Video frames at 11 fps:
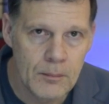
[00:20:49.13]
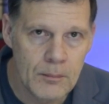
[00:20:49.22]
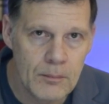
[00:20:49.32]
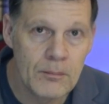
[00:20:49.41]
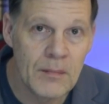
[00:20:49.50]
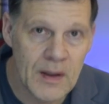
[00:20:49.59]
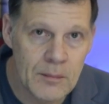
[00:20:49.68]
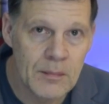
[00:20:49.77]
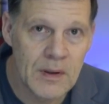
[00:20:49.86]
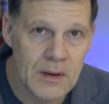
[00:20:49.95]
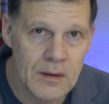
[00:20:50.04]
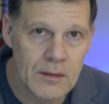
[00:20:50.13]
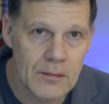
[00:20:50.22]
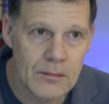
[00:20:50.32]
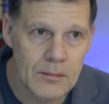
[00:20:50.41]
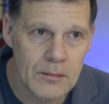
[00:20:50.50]
made me
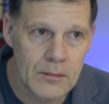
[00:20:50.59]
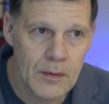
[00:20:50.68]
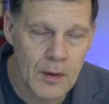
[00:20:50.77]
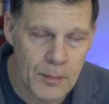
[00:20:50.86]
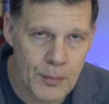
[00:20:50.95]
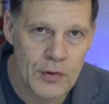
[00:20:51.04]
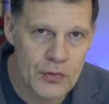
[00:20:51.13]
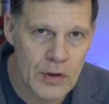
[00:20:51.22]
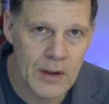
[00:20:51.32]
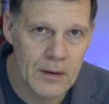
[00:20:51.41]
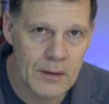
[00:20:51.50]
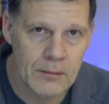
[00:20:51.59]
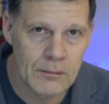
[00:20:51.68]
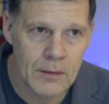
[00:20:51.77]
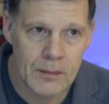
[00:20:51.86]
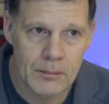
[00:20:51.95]
appreciate
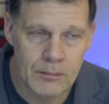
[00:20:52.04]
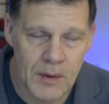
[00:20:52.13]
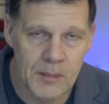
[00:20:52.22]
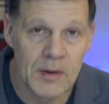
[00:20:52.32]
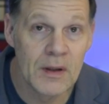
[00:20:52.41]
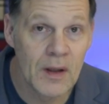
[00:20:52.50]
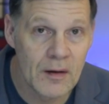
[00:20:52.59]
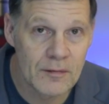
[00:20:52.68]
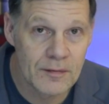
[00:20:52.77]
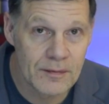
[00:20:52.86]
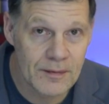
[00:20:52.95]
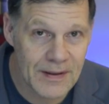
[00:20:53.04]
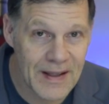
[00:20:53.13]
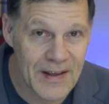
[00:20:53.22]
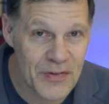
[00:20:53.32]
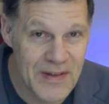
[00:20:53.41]
and maybe love a
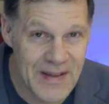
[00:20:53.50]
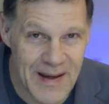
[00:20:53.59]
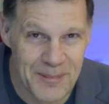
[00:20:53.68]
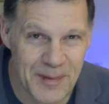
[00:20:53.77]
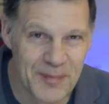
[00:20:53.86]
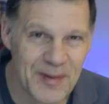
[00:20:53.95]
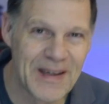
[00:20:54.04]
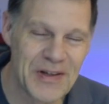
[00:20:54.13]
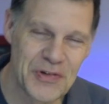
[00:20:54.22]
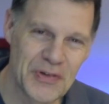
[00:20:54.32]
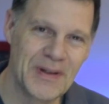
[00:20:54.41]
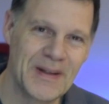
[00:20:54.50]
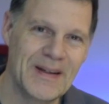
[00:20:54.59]
Class D amplification.